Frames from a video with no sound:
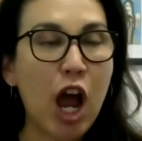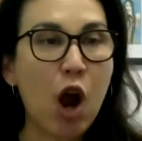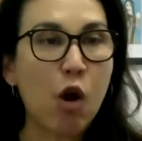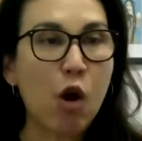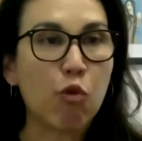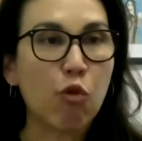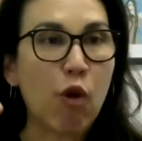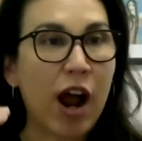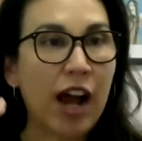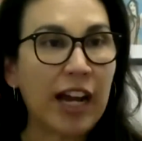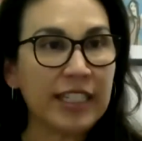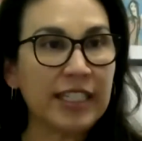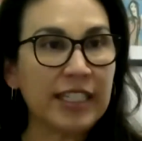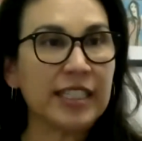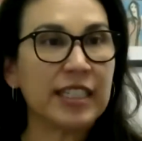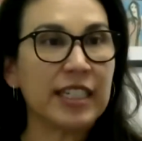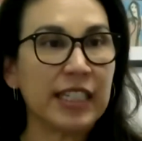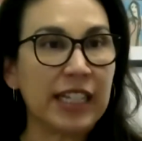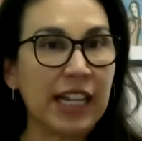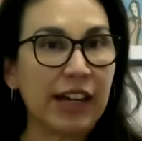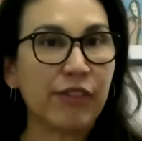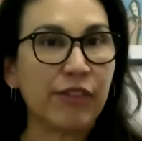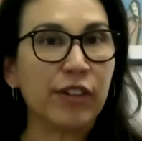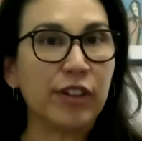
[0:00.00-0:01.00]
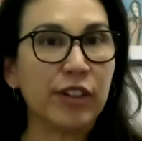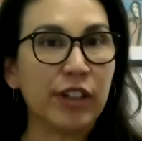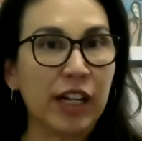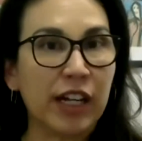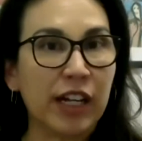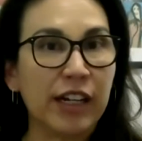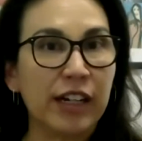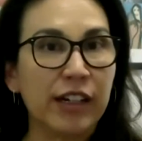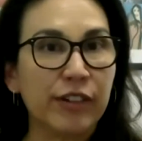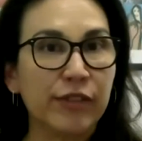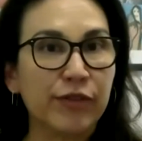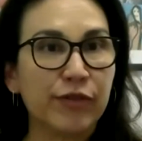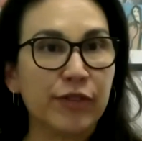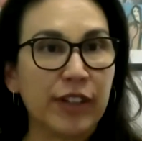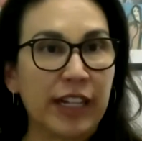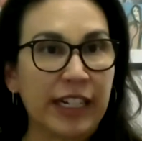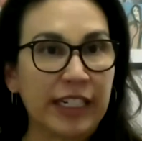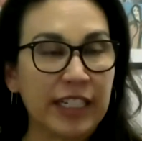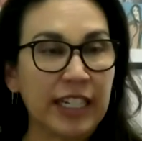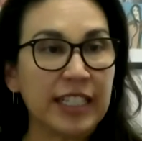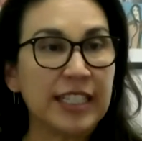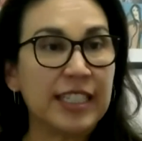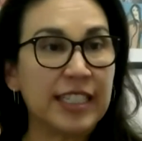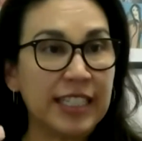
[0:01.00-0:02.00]
rise to the level of like,
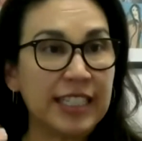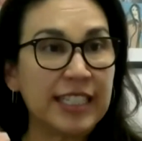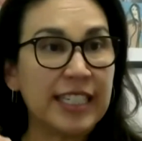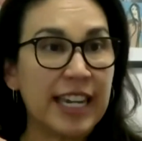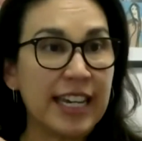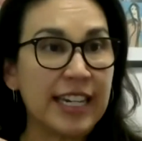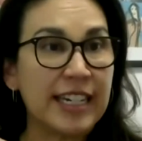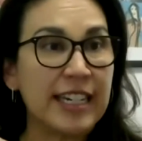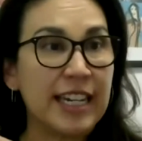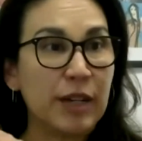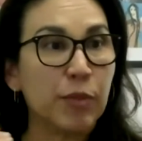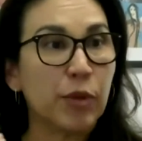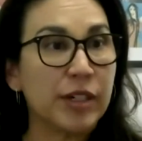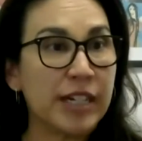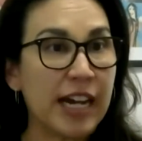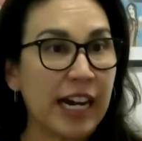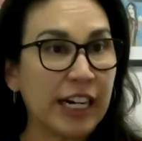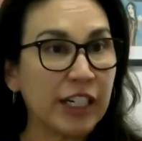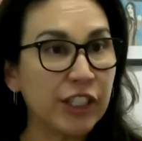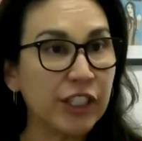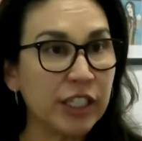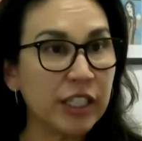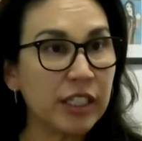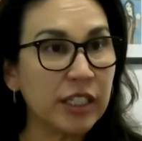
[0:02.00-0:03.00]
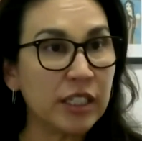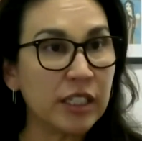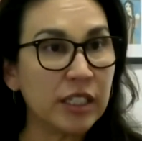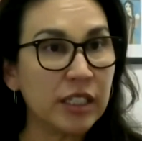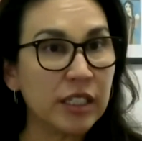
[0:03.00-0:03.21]
does this kid need protection?